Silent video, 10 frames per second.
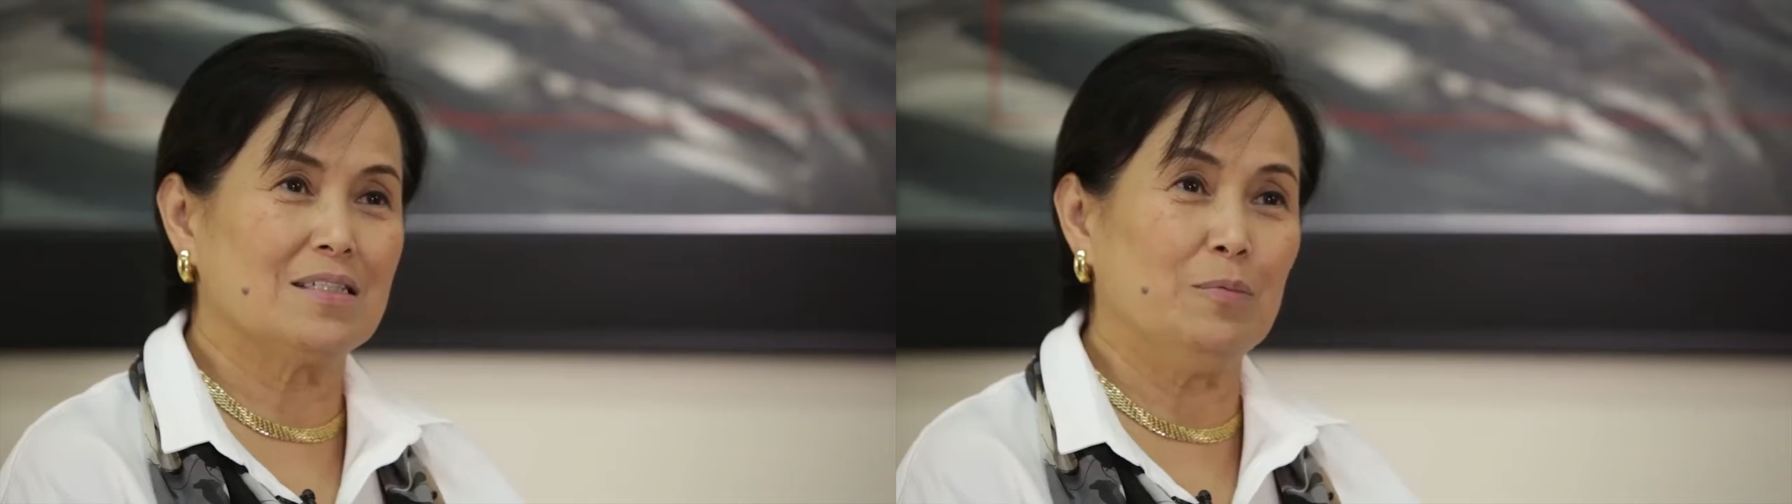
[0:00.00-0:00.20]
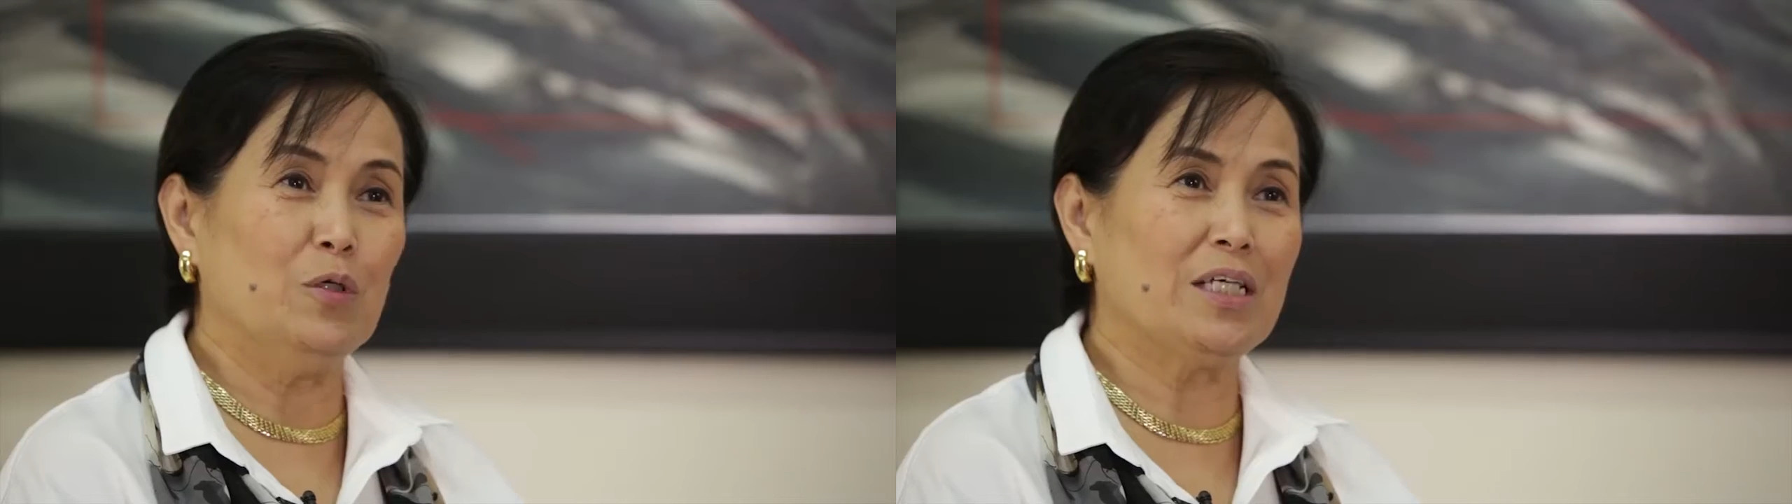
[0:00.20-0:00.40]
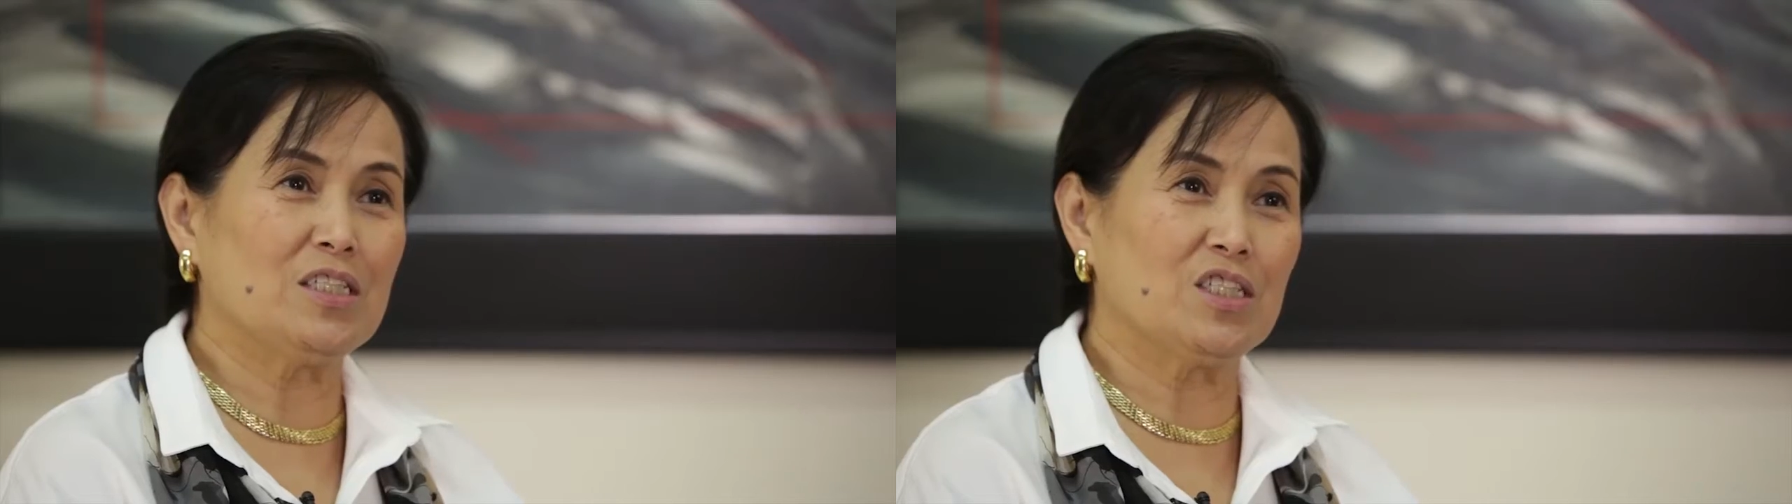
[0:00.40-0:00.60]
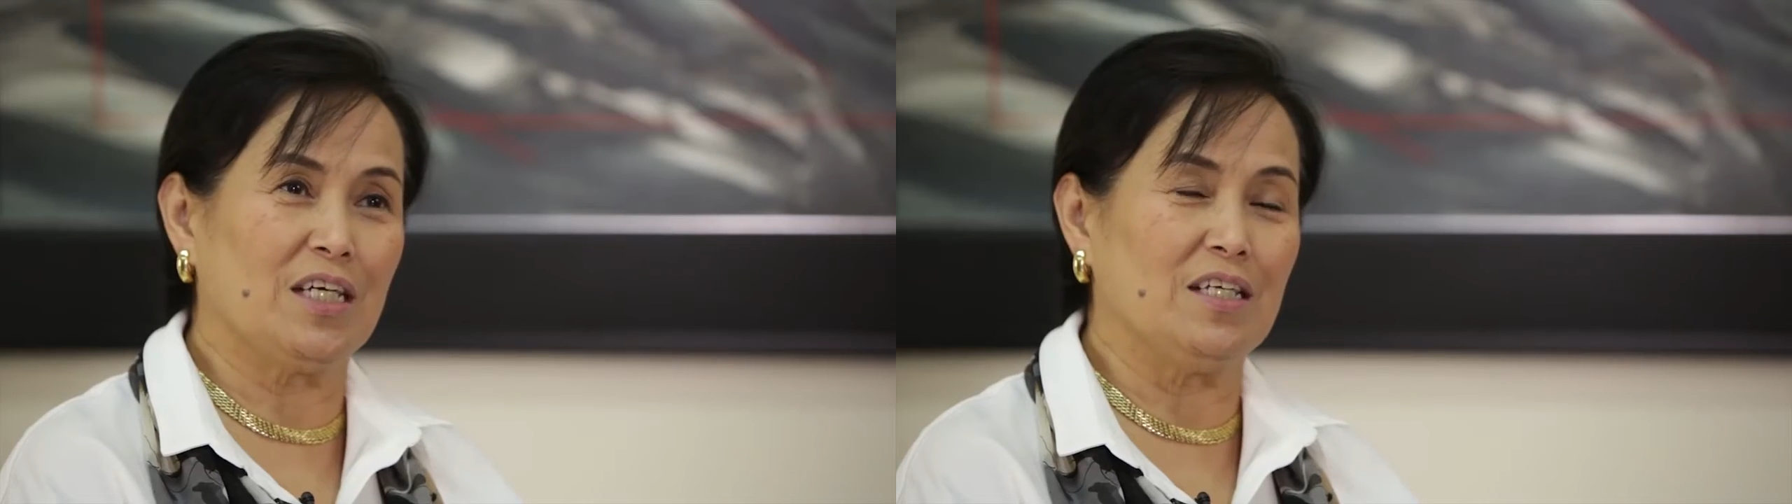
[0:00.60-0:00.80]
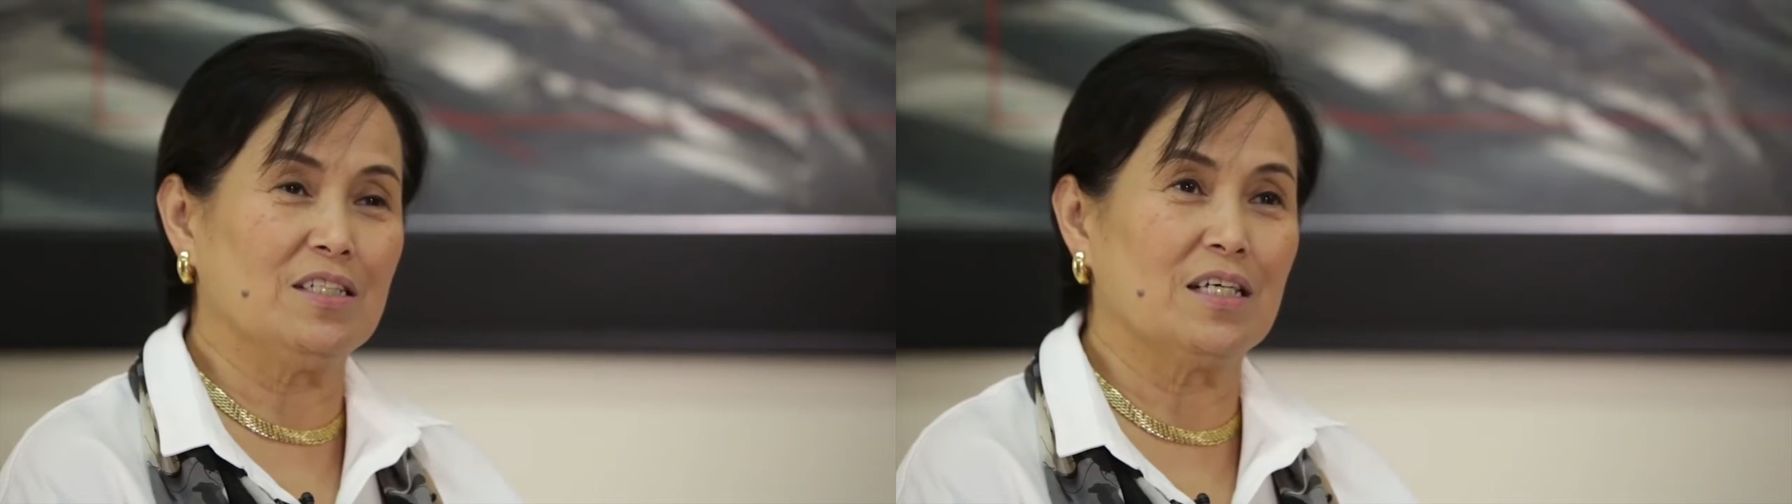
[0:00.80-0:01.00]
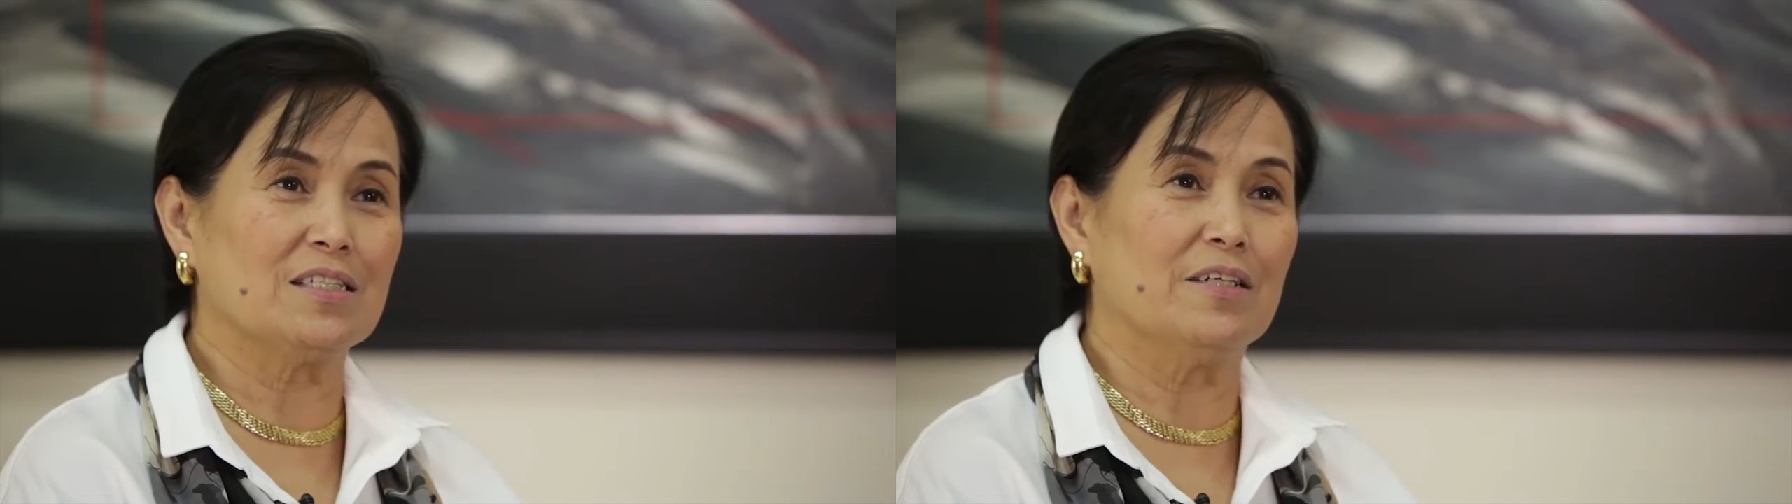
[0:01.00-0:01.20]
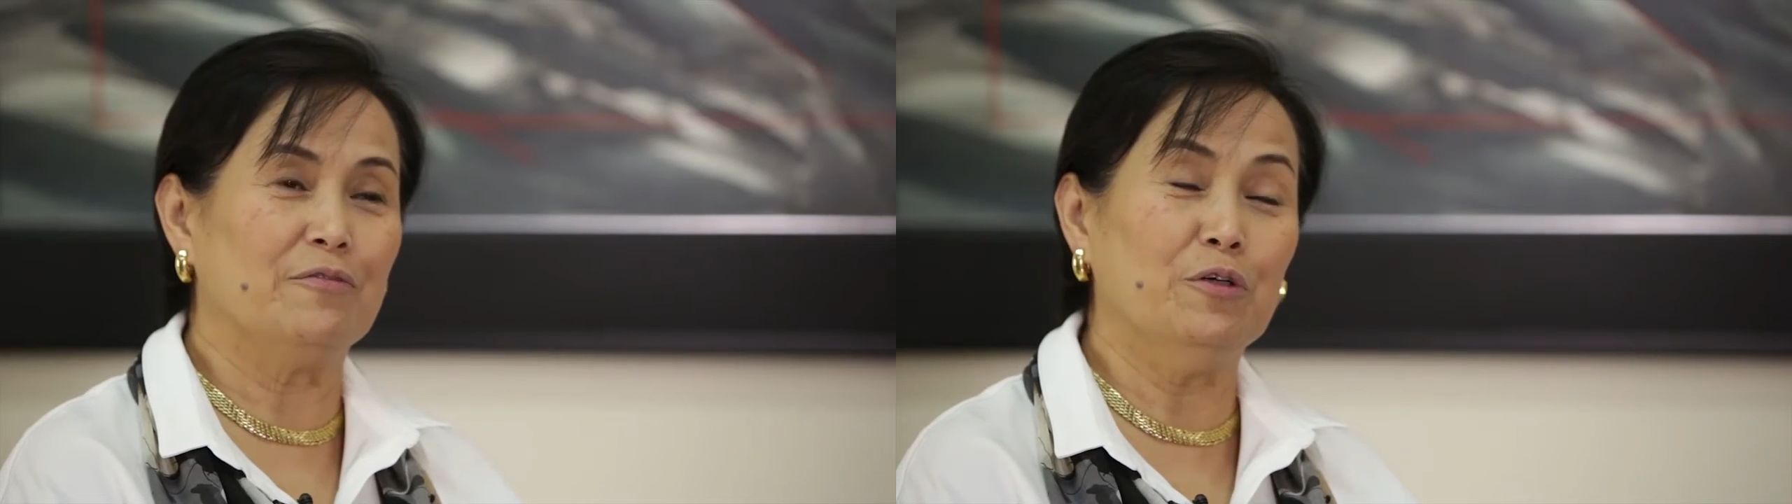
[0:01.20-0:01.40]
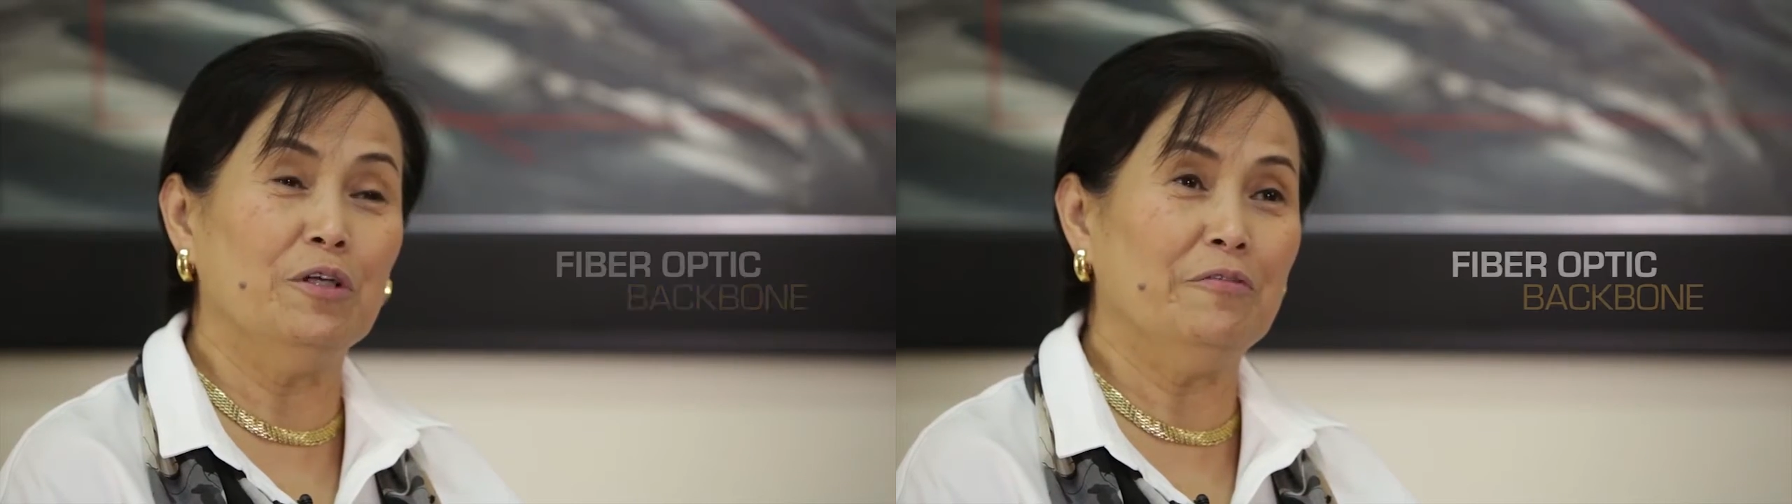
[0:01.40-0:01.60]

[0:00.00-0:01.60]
Cebu Exchange has the full